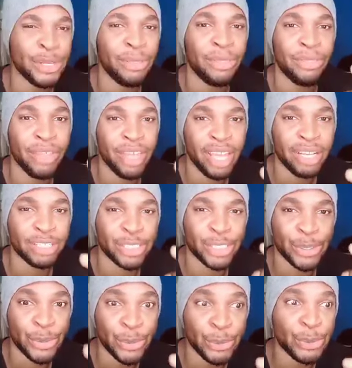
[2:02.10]
you think the
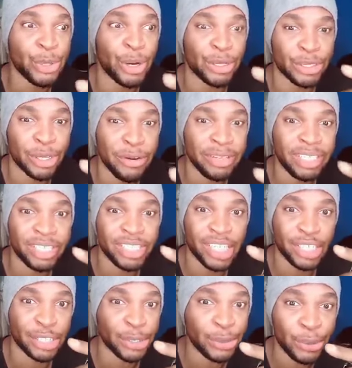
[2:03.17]
school authorities
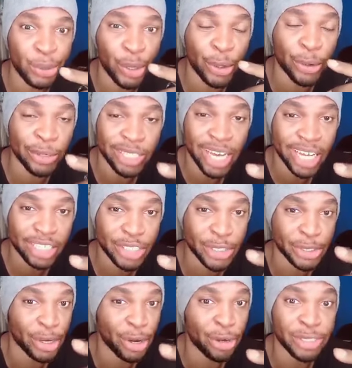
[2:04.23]
and the school owners
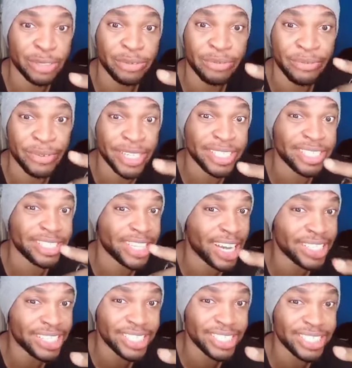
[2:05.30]
should also face
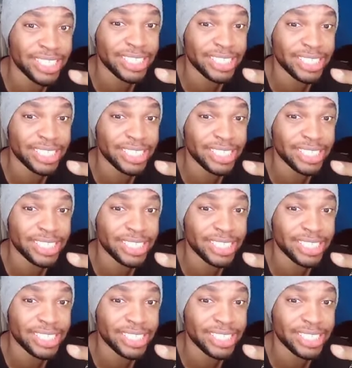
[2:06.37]
charges?